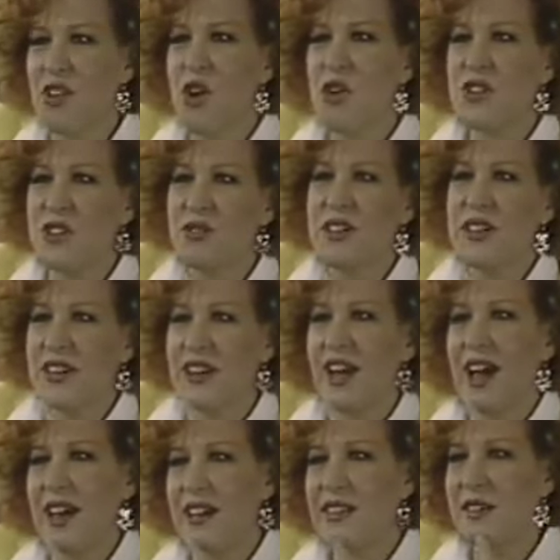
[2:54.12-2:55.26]
own, you really
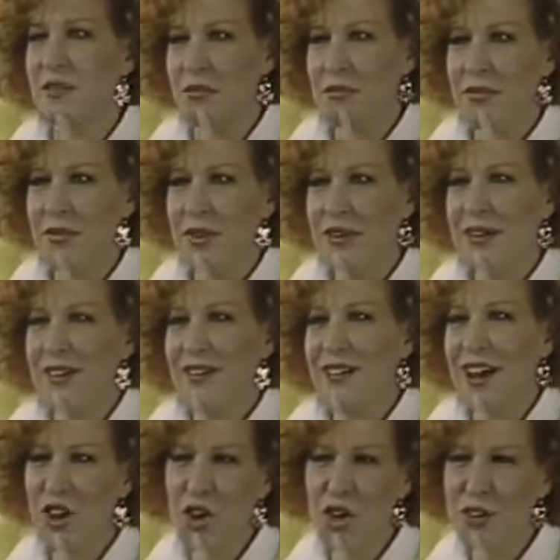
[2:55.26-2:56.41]
like them.
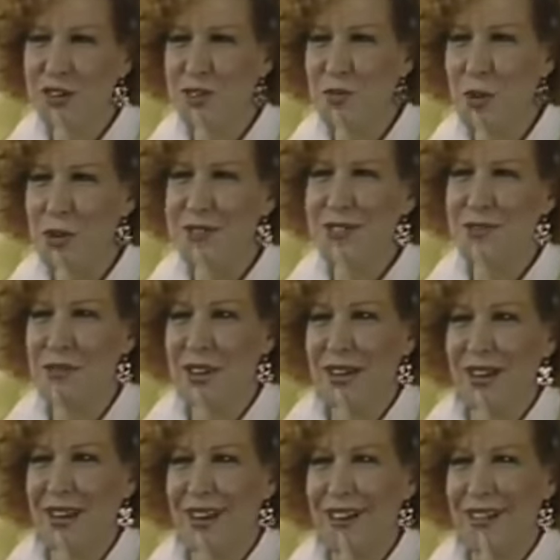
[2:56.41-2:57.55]
I heard you're supposed to really
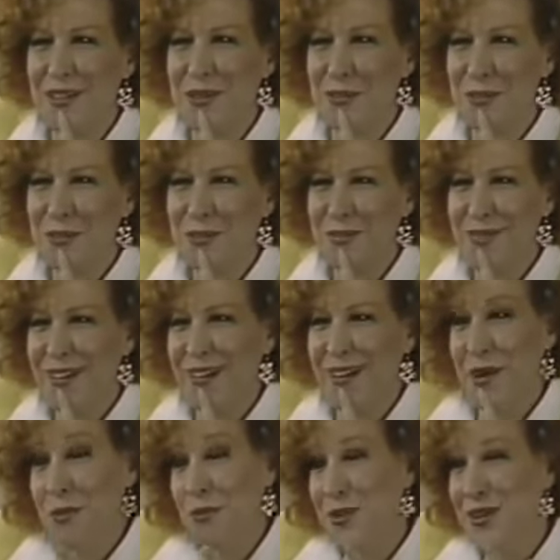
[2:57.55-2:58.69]
like them.
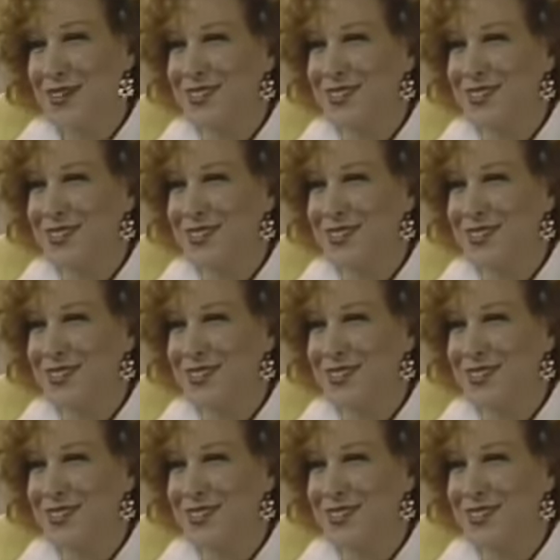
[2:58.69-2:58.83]
But,